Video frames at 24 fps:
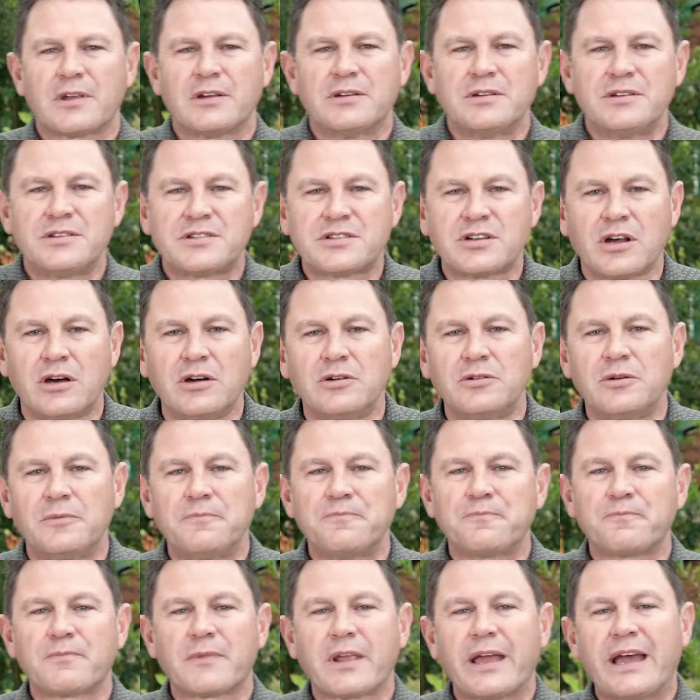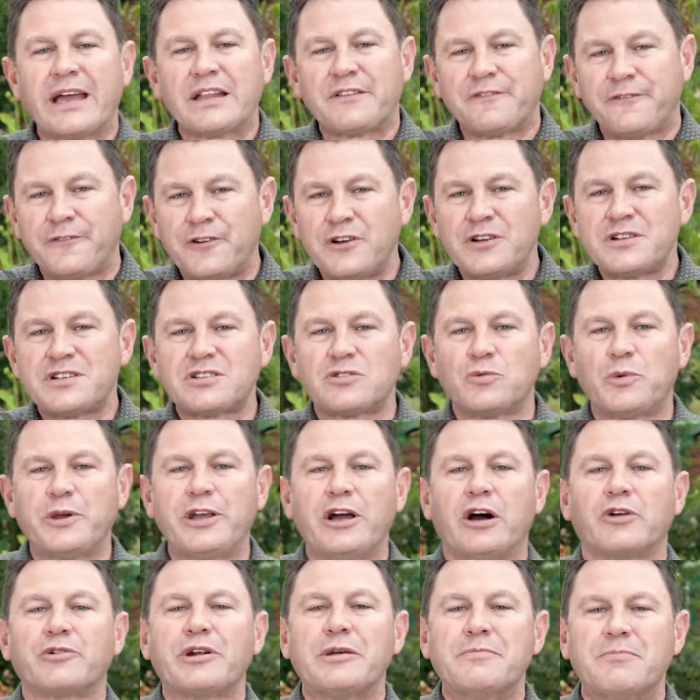So at first we
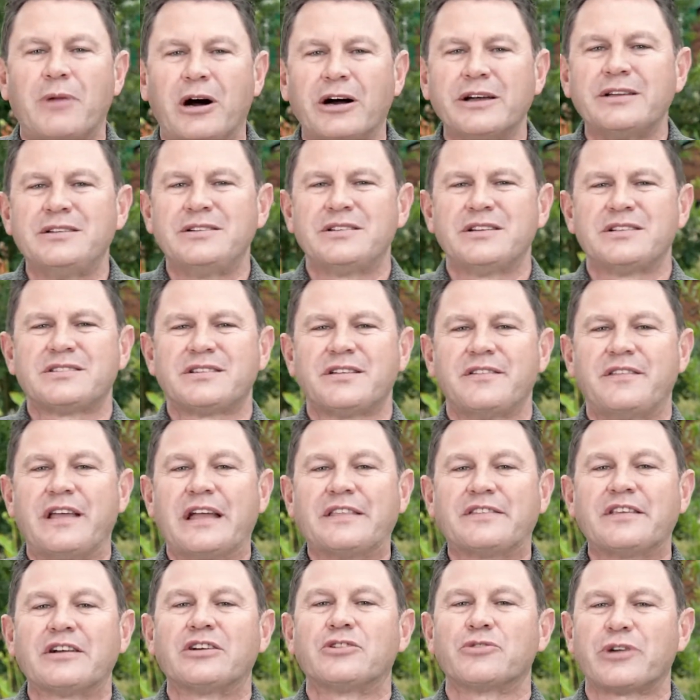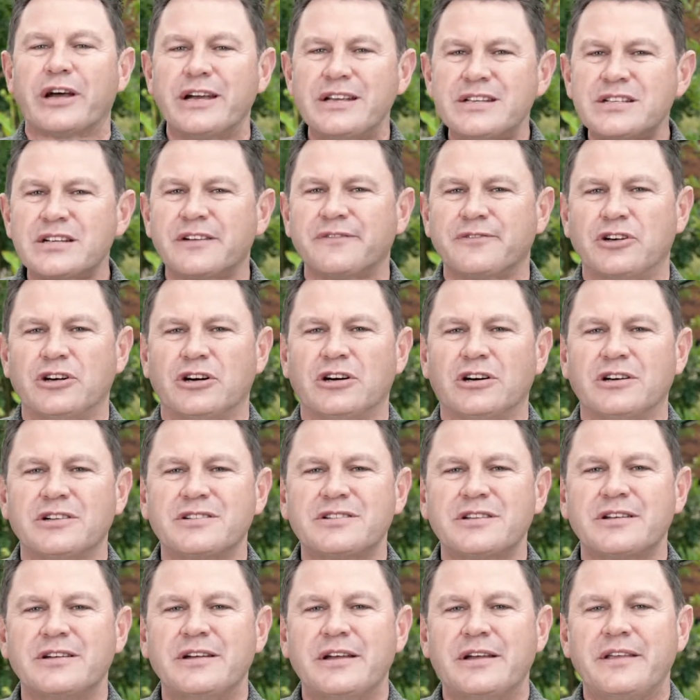are reminded that the grace of
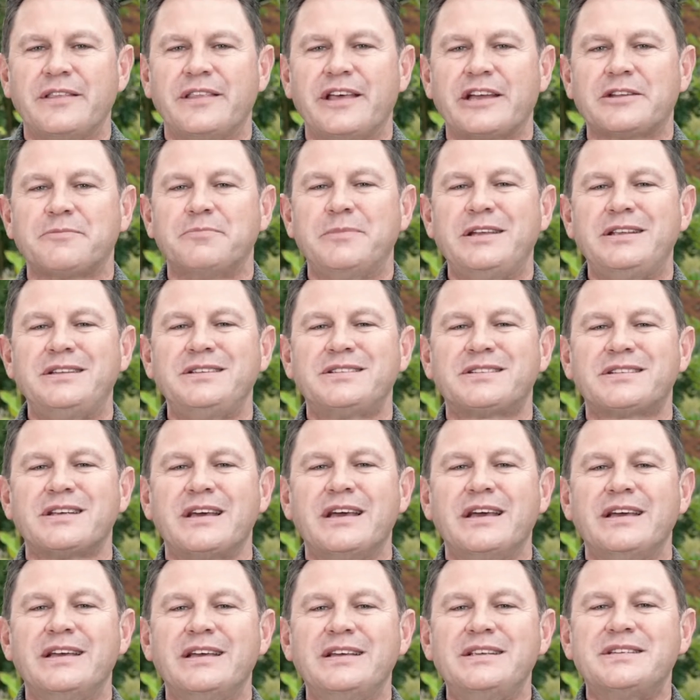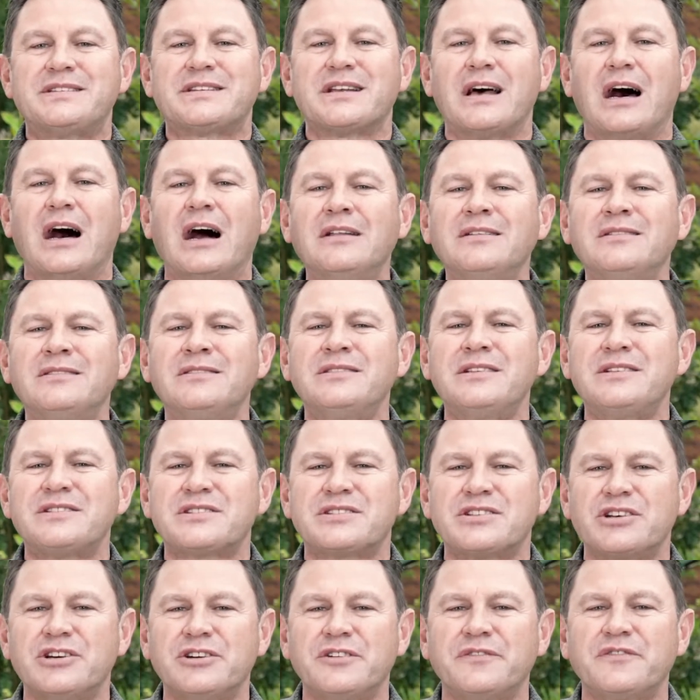God, that means His
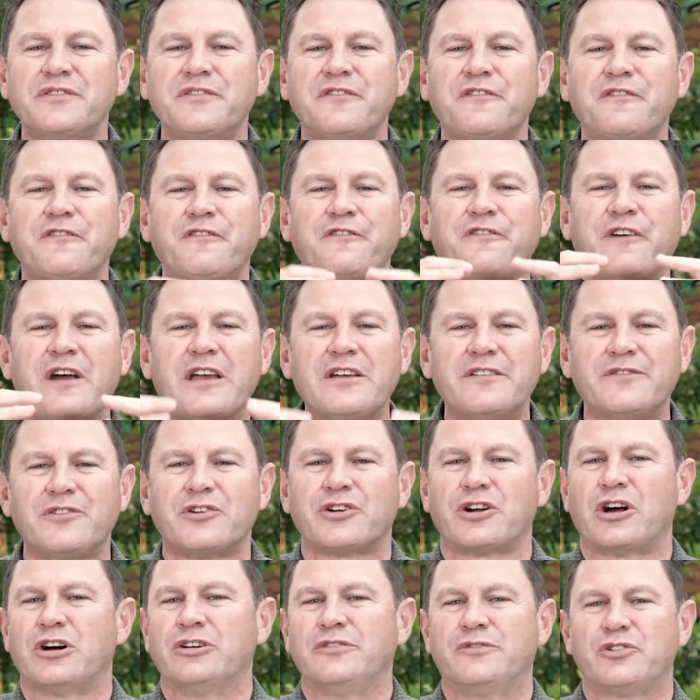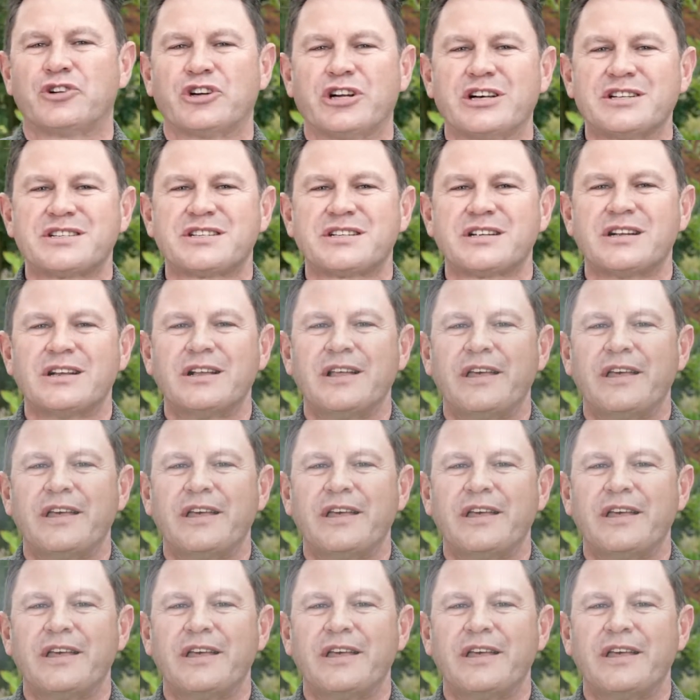undeserved favor over us,